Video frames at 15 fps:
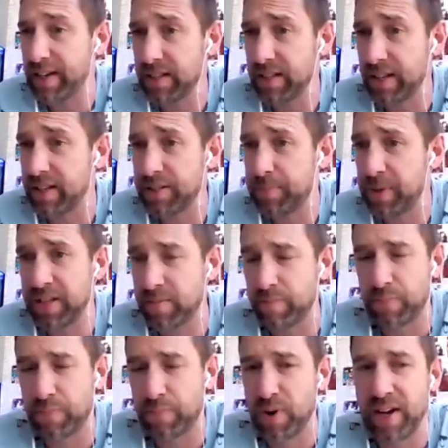So there's been some
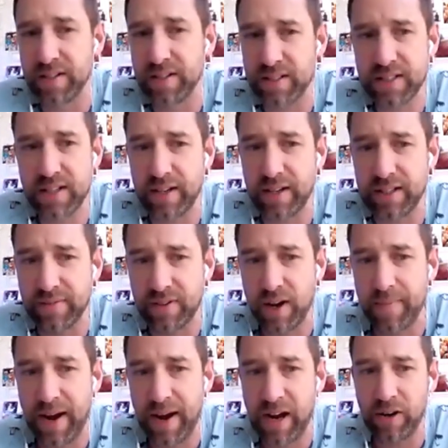brilliant studies that have come
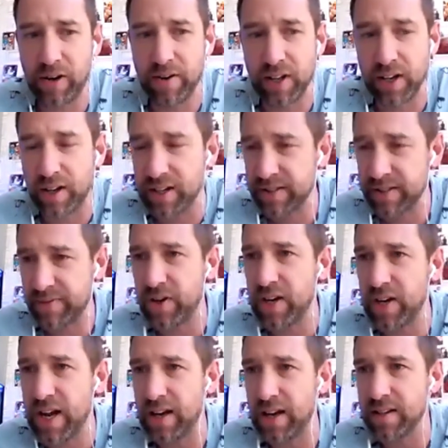out over the last few
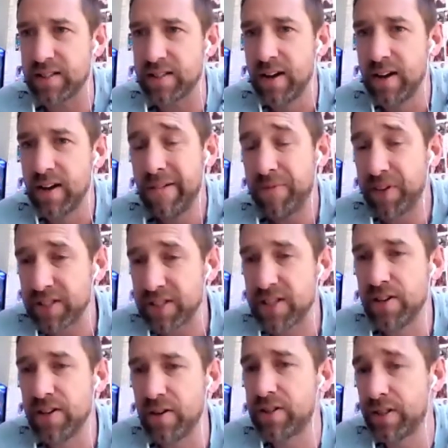years that's
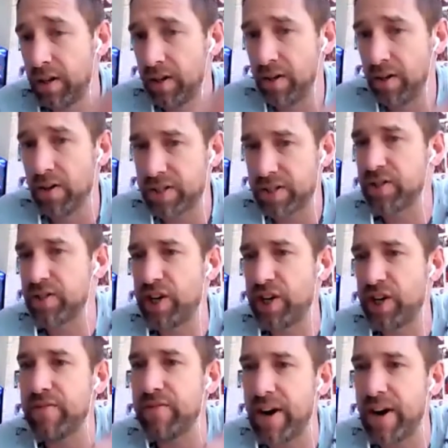looked at gene
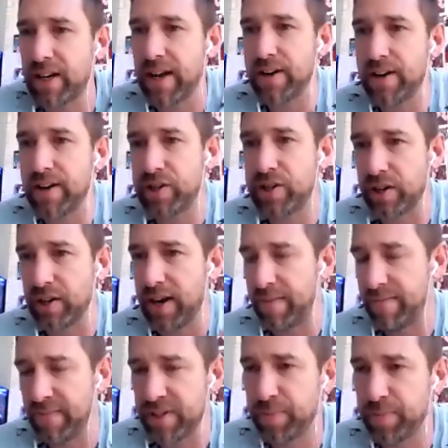regulation in
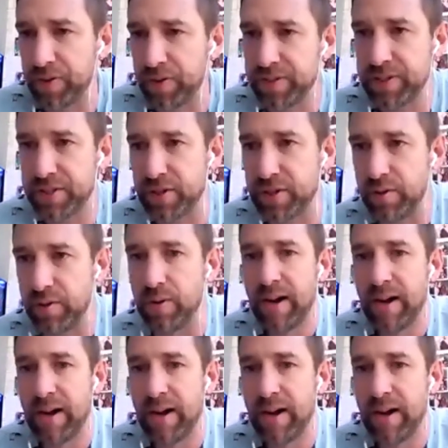response to